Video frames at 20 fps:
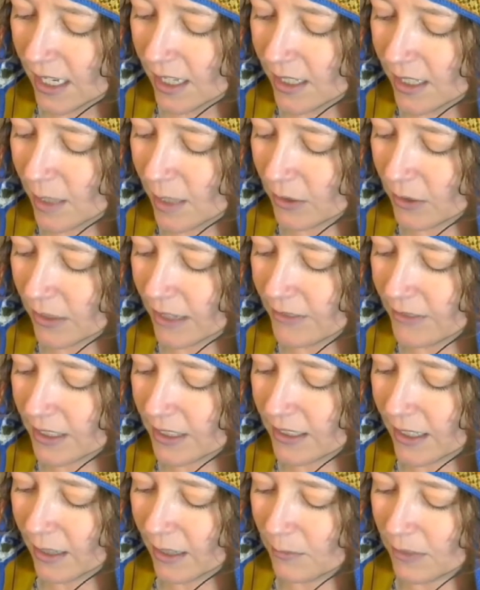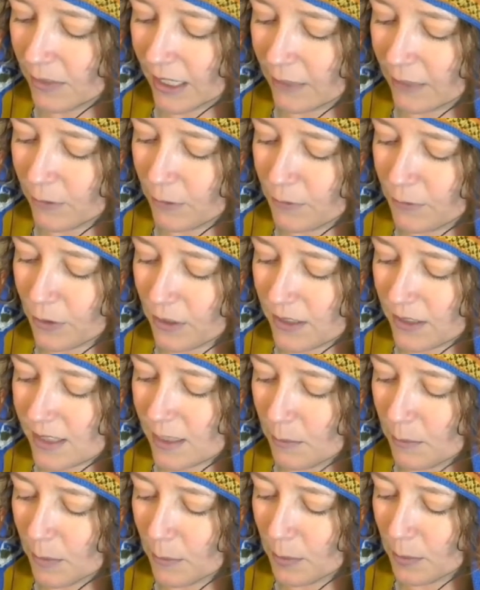Number 11, I'm thankful for the
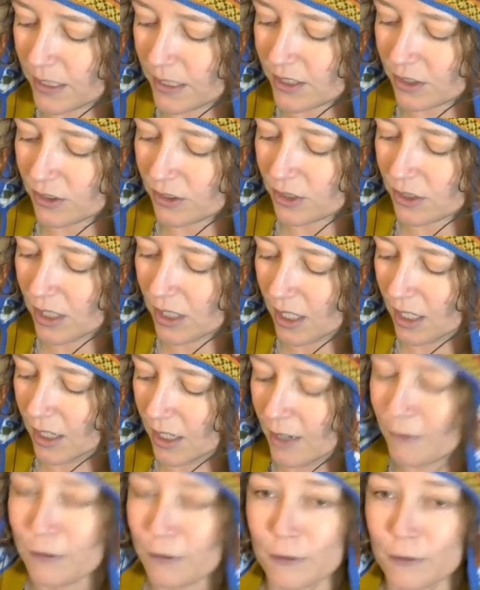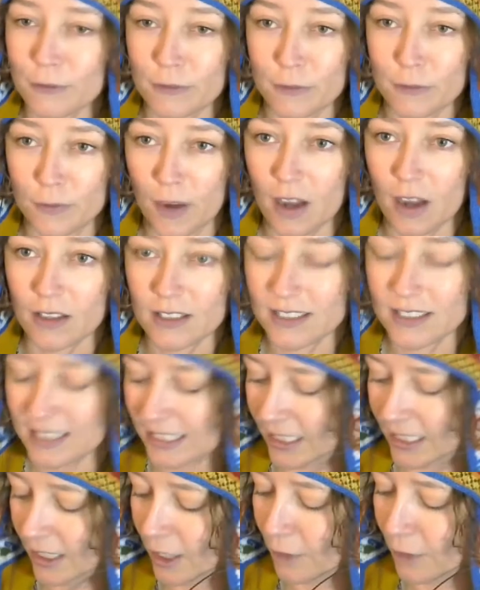simple pleasures, for
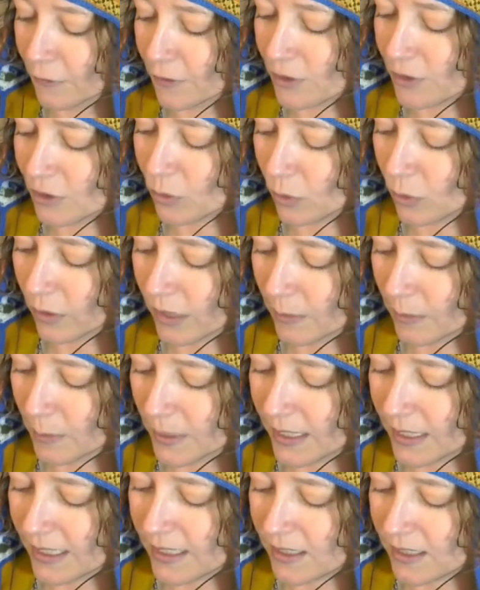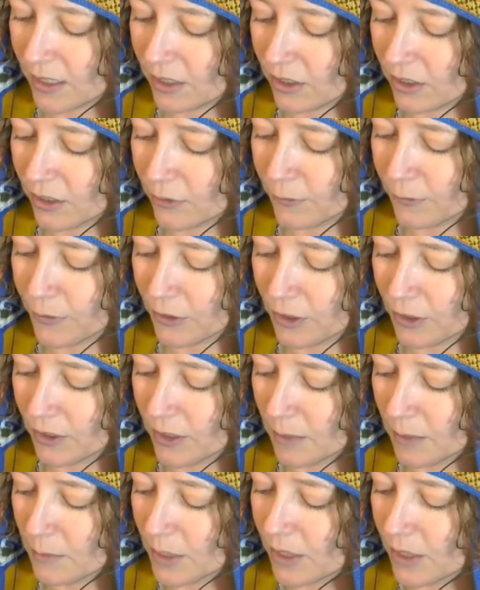frivolity, for joy, peace, good
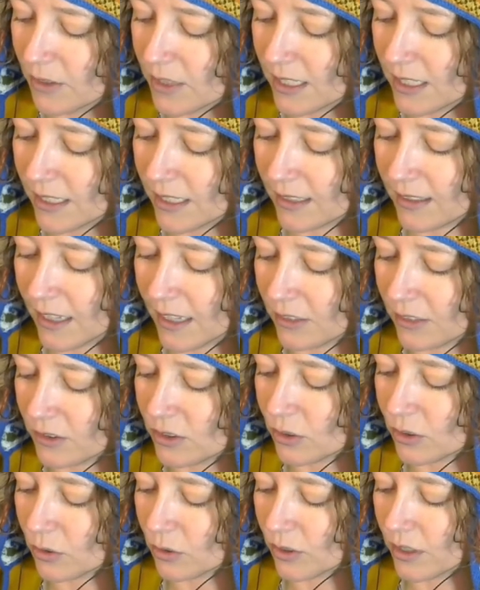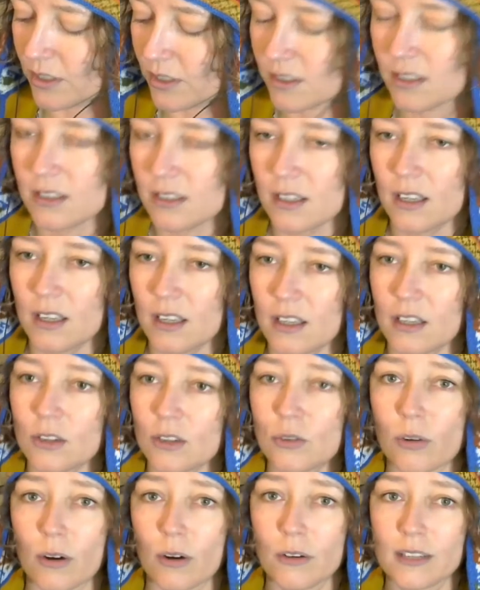food, music, the outdoors,
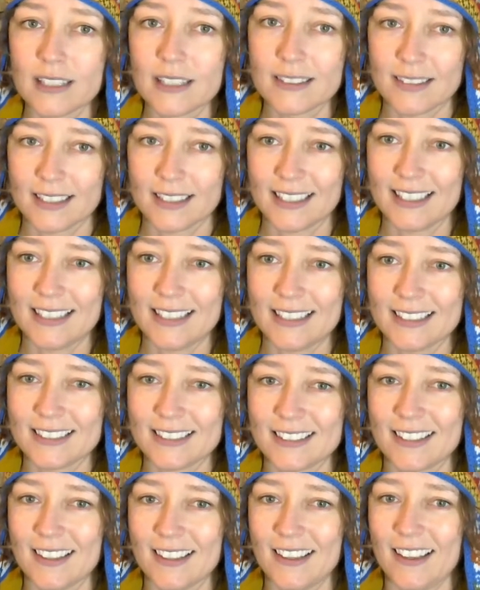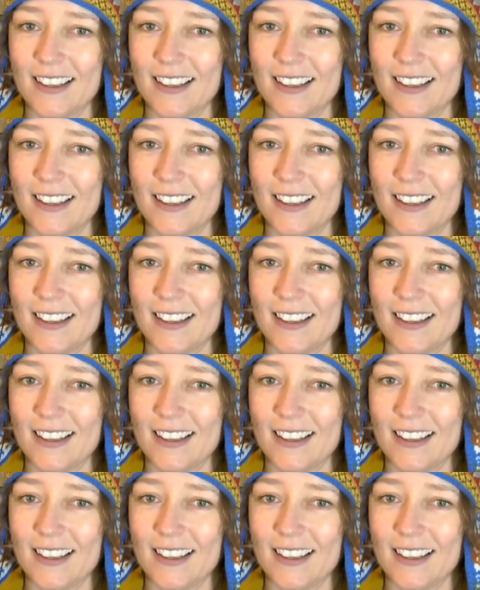growing things,